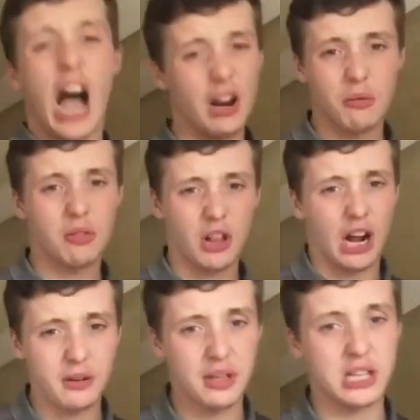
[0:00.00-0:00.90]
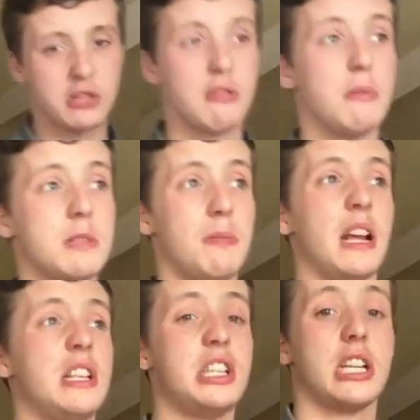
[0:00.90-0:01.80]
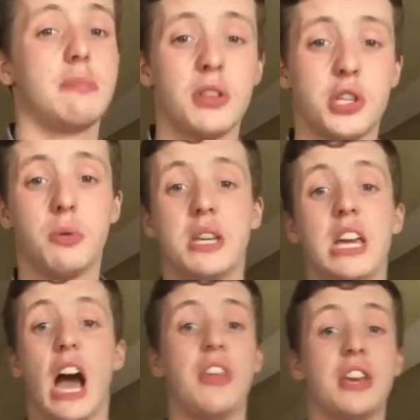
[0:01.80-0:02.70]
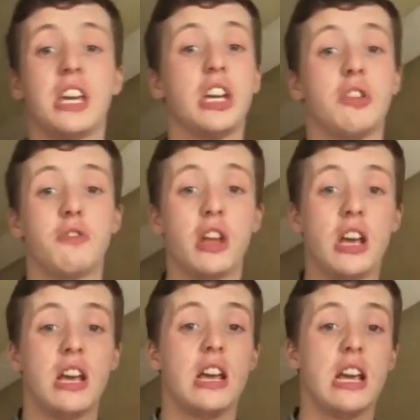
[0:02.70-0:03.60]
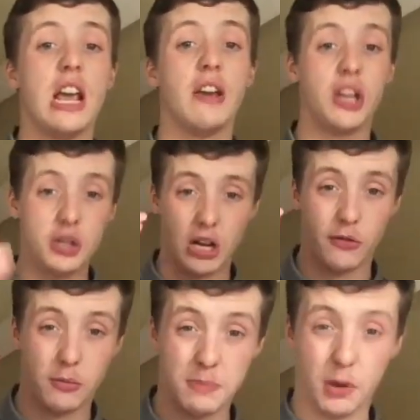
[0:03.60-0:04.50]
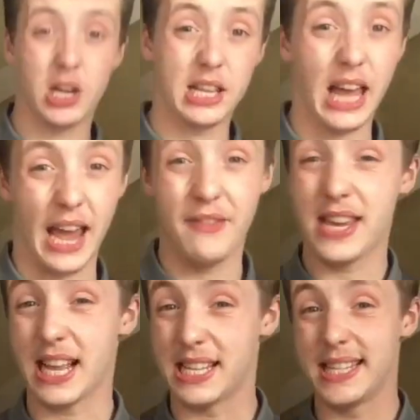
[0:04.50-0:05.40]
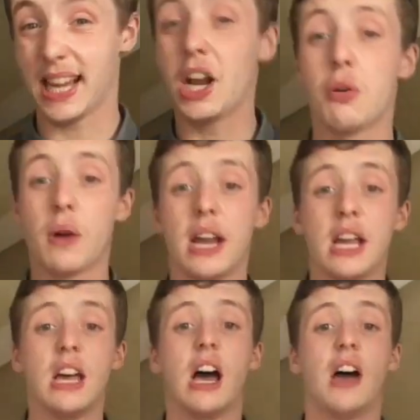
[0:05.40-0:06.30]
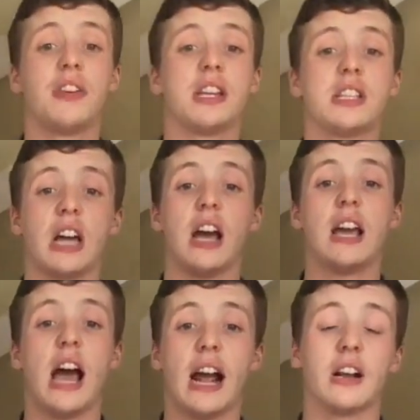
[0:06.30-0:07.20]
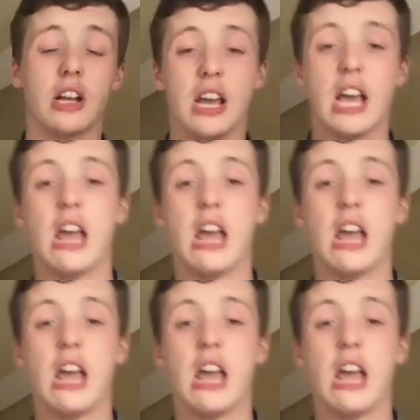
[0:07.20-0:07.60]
I don't think it's 3 months, but in 6 months to a year, I think he can transform his body like that. If he gets his diet right, I think his diet, and